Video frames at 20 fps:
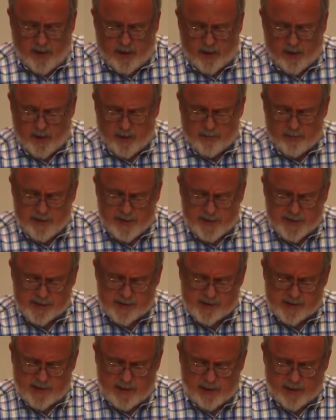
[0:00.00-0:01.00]

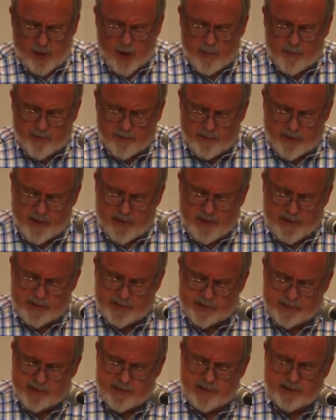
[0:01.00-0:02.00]
Minutes in open meetings.